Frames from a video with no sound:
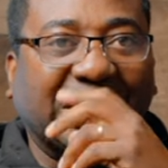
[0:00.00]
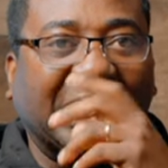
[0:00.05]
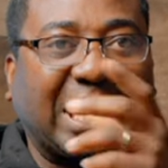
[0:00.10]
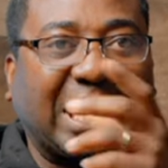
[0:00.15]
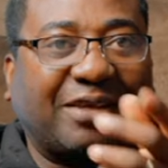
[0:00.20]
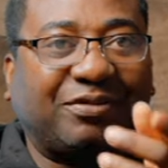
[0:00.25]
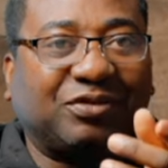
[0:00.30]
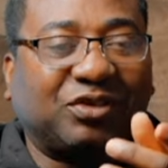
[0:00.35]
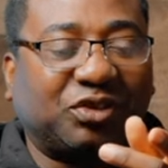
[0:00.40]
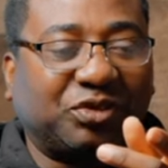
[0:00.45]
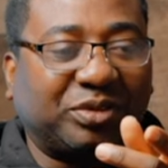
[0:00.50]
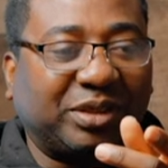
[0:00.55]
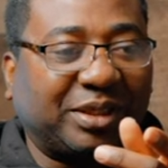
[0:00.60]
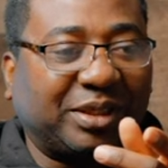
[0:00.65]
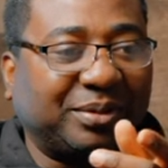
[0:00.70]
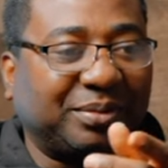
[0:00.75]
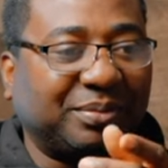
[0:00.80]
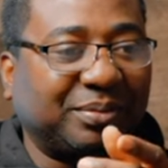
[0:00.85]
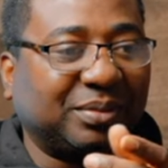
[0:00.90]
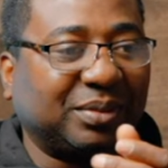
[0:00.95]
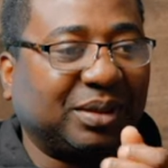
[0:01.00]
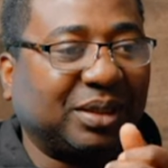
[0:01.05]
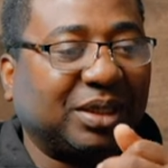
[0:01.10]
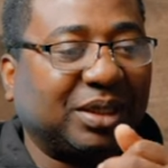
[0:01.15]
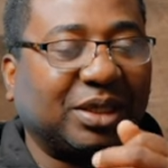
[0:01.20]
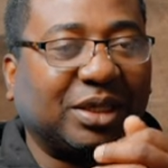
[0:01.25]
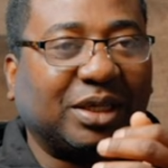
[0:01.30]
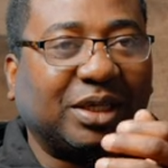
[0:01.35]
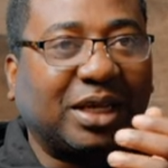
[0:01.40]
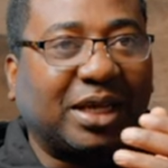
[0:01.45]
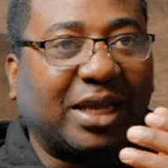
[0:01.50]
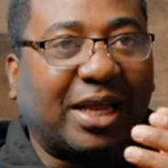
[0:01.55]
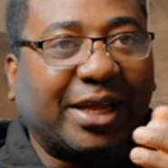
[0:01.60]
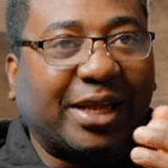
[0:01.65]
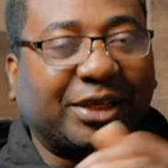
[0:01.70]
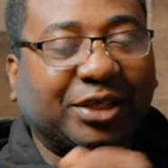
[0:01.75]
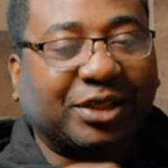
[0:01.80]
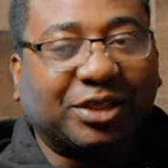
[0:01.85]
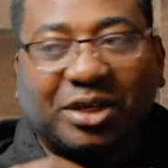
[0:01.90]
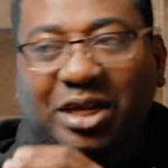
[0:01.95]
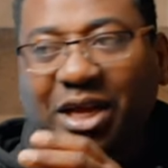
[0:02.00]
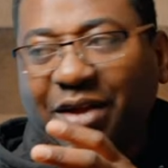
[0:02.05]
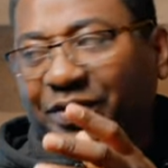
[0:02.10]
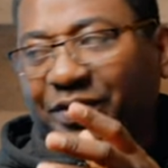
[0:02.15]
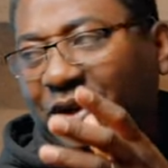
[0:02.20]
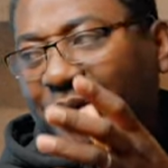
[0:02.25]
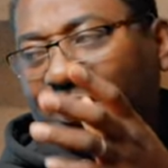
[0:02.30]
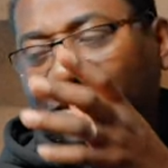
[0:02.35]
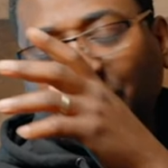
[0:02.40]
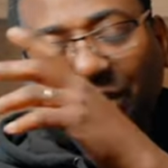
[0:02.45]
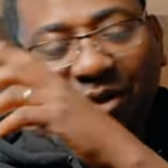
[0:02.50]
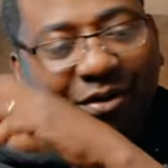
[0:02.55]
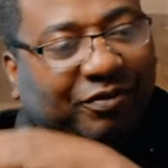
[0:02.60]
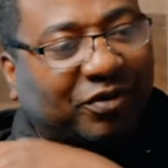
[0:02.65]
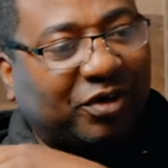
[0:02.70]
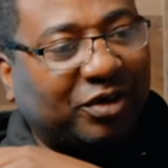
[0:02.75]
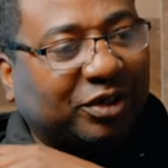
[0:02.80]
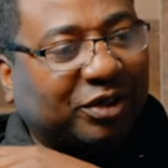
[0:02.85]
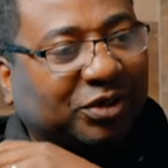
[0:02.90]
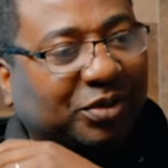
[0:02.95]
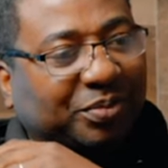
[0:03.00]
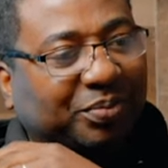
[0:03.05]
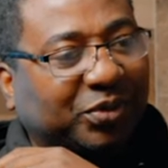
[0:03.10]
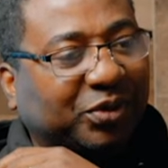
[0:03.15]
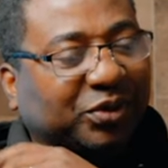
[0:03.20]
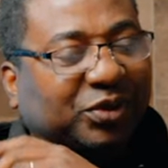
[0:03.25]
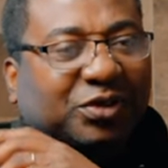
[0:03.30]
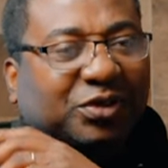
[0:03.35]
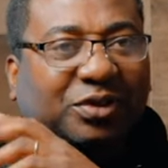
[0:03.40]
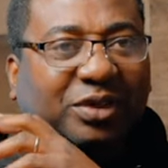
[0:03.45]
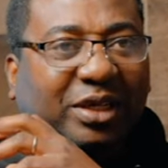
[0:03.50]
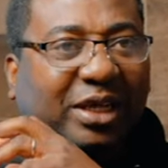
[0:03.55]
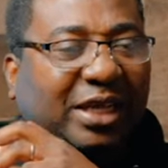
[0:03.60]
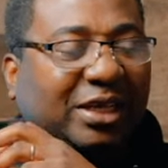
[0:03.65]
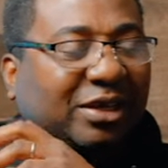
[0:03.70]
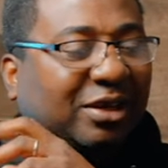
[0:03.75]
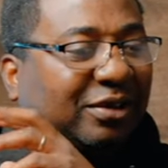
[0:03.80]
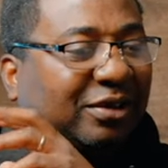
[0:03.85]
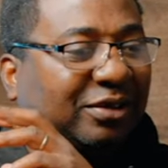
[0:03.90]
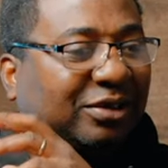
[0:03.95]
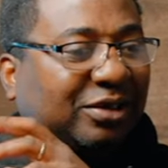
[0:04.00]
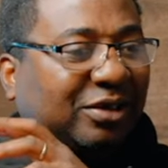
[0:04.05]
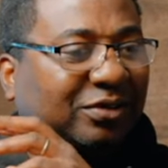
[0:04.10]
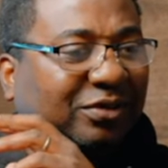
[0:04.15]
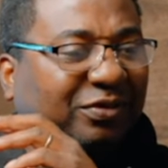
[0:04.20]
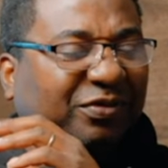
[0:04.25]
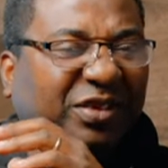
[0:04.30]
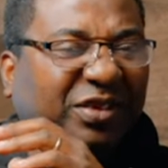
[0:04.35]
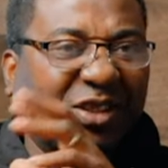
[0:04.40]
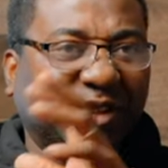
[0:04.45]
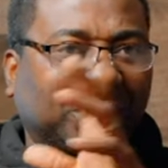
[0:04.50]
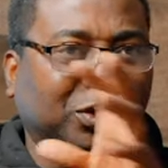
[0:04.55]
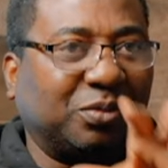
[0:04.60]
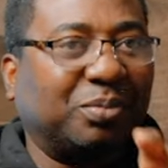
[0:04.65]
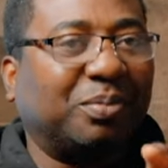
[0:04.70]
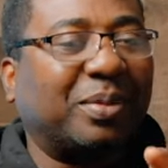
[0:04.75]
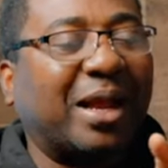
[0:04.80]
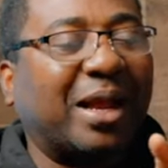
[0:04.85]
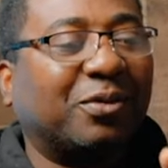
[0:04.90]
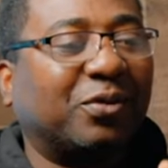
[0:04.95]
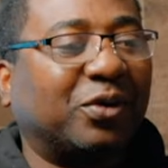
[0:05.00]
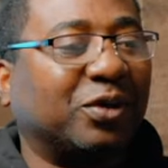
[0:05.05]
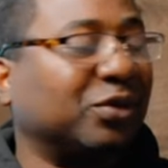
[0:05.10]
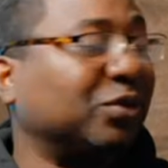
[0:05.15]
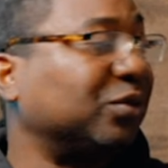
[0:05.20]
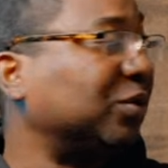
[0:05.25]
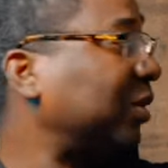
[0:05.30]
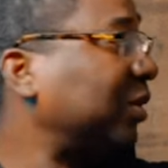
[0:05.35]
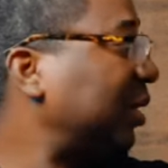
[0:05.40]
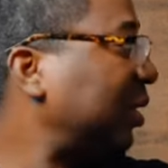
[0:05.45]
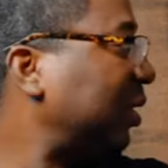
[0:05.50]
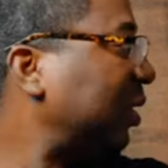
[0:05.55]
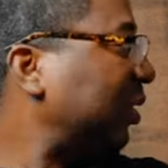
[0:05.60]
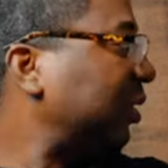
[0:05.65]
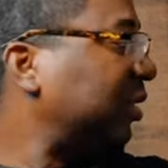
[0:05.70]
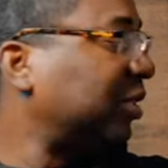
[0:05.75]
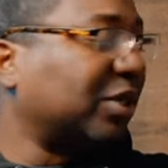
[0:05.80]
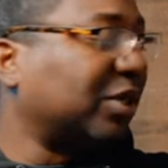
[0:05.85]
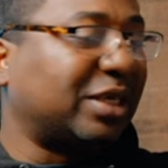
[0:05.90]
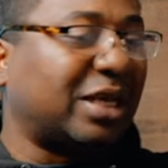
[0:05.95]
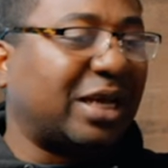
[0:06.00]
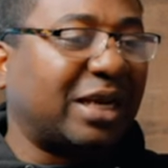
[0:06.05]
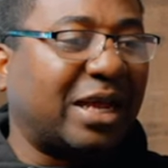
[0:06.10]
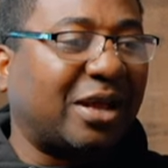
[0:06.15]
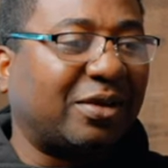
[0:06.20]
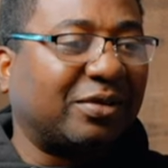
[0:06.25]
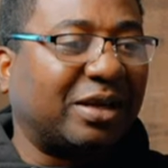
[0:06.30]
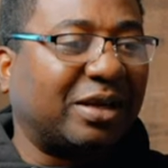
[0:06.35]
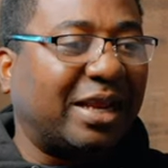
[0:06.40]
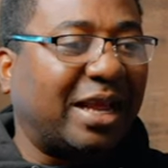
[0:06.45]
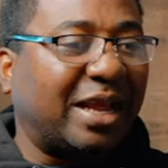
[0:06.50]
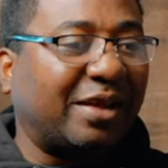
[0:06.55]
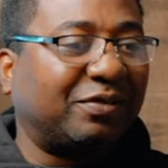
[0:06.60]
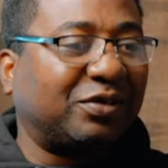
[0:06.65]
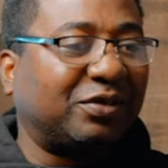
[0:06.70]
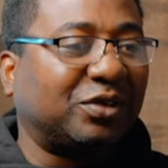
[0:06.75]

live stream and you don't have the option of going to post to get out of streaks, you might want to sort that out live.